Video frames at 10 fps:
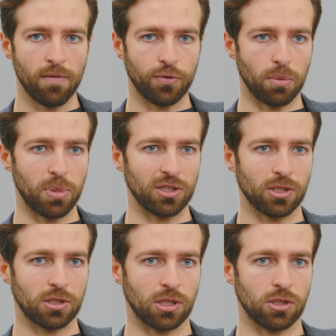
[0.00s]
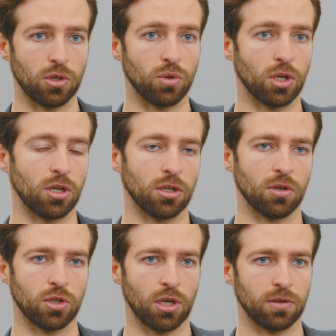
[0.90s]
for businesses. You couldn't
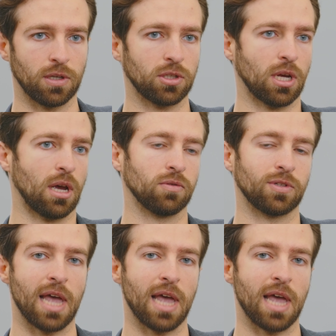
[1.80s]
negotiate discounts.